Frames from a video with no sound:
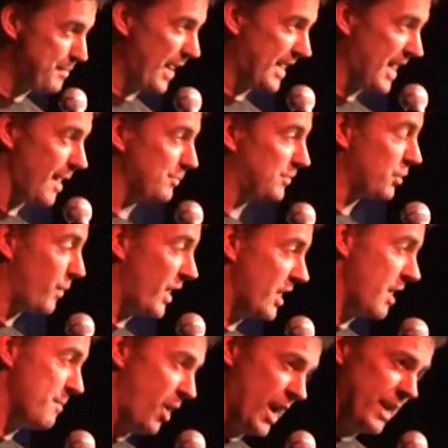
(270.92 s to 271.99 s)
back up to when
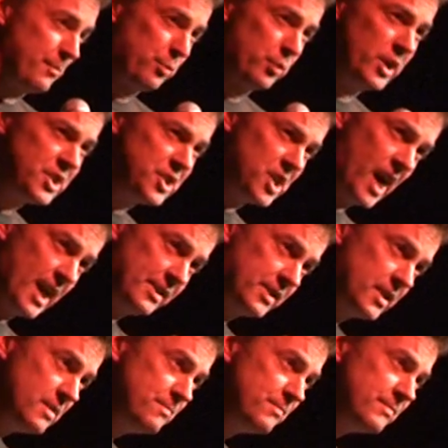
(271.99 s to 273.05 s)
I might appreciate
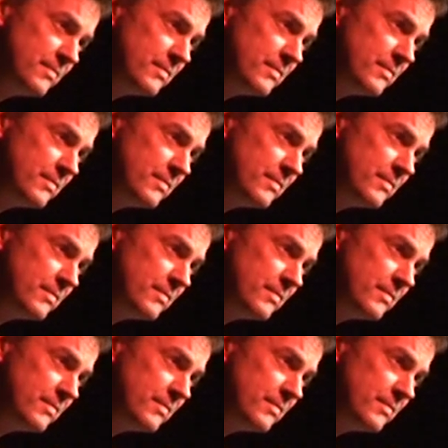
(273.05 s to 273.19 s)
them